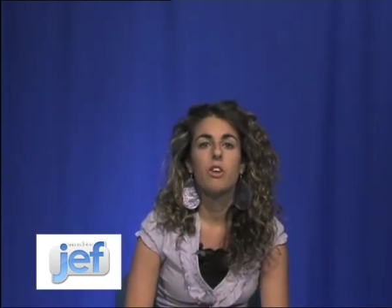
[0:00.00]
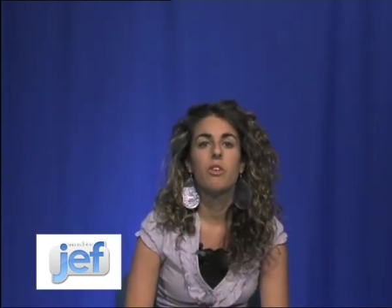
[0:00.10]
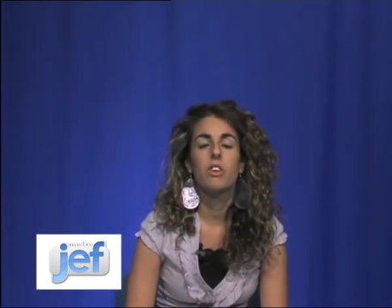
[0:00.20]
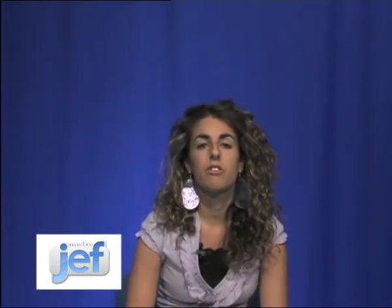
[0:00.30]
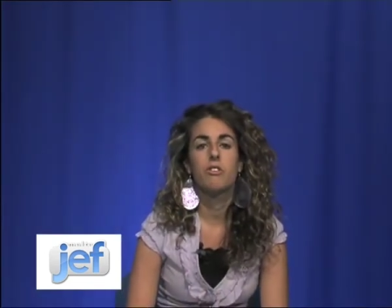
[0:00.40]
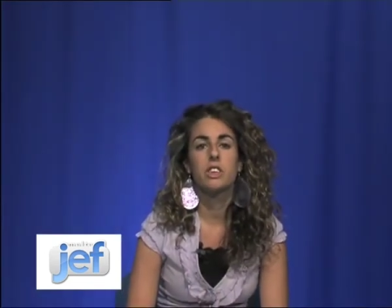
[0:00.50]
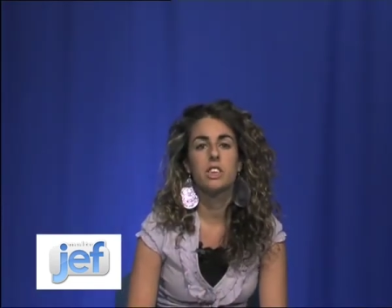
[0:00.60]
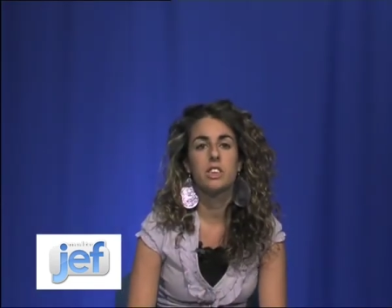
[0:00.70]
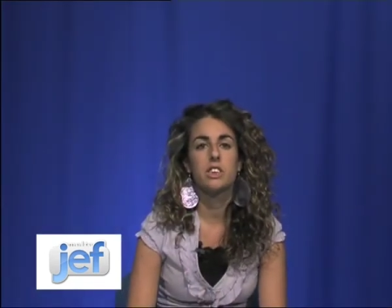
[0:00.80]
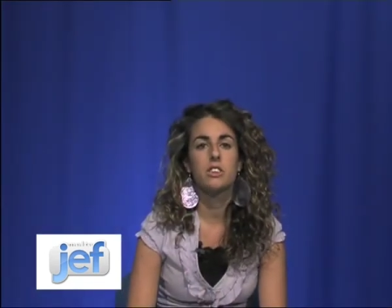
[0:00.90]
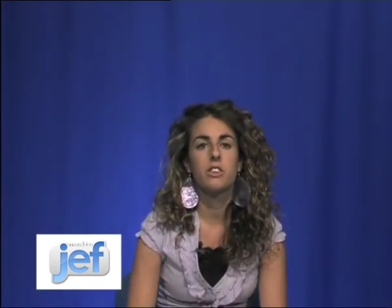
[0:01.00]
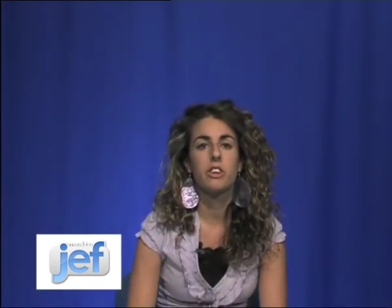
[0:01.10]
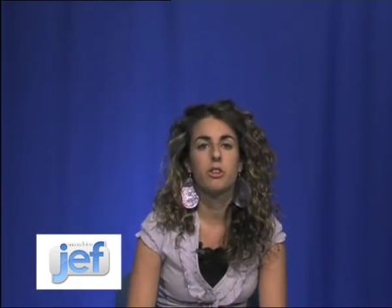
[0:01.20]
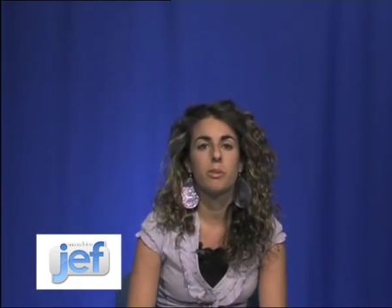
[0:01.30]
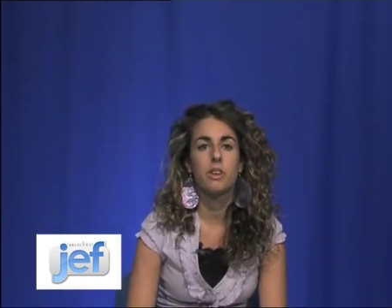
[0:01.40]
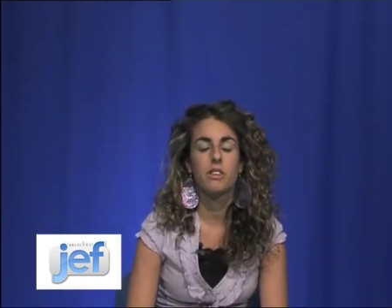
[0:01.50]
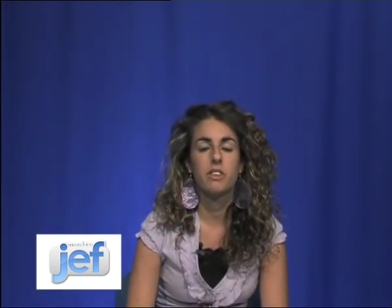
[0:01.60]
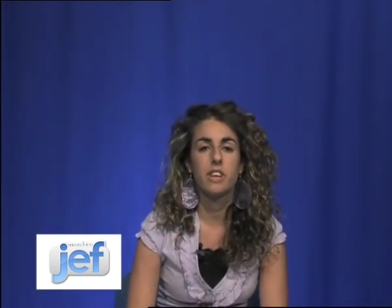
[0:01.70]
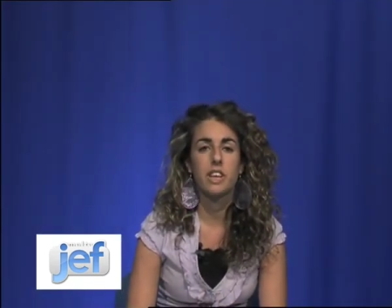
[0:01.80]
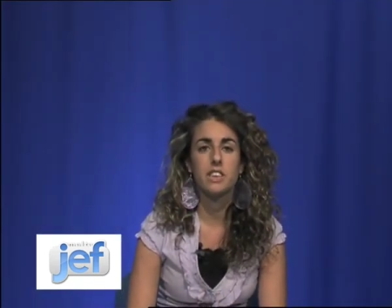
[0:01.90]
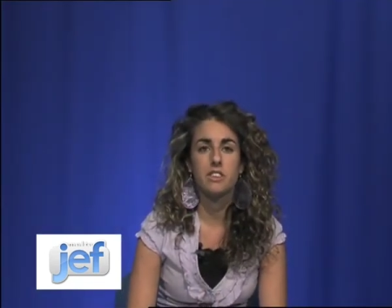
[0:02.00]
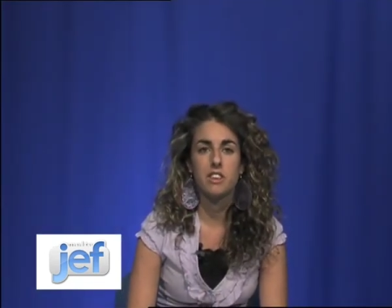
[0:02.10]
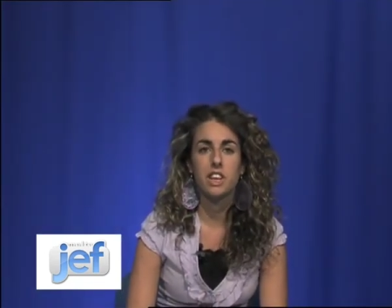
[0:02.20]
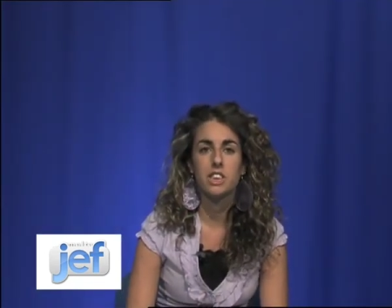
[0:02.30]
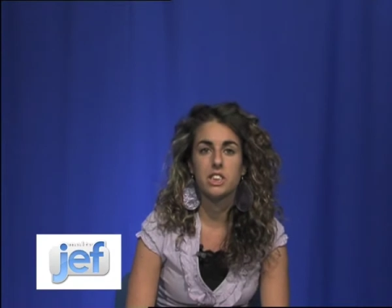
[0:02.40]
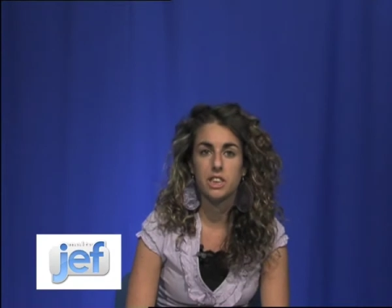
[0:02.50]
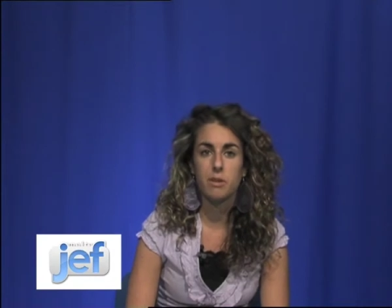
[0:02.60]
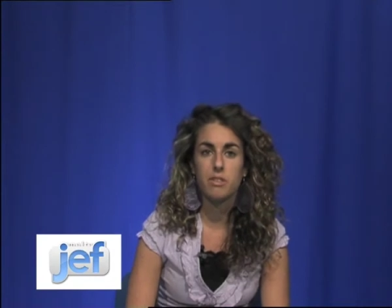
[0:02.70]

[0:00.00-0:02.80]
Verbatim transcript: one of which is going to be the next international